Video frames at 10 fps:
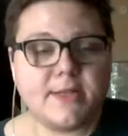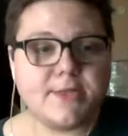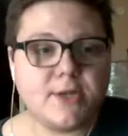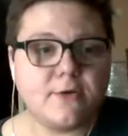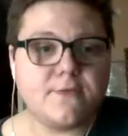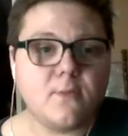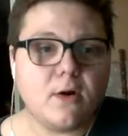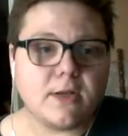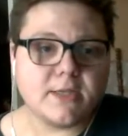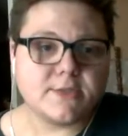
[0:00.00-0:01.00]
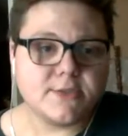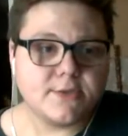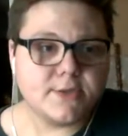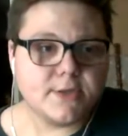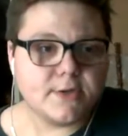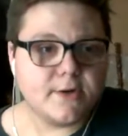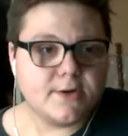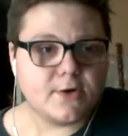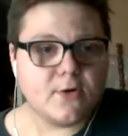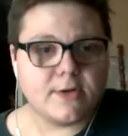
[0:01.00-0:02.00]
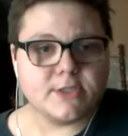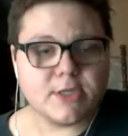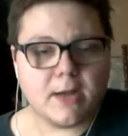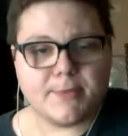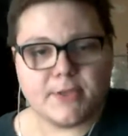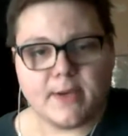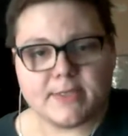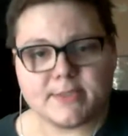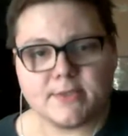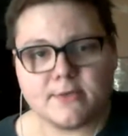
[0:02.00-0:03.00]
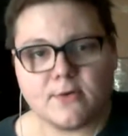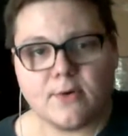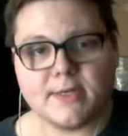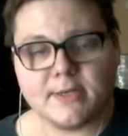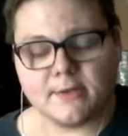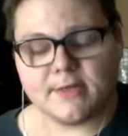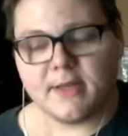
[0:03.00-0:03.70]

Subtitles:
And you know, if you walk into your coin shop and you ask your coin dealer,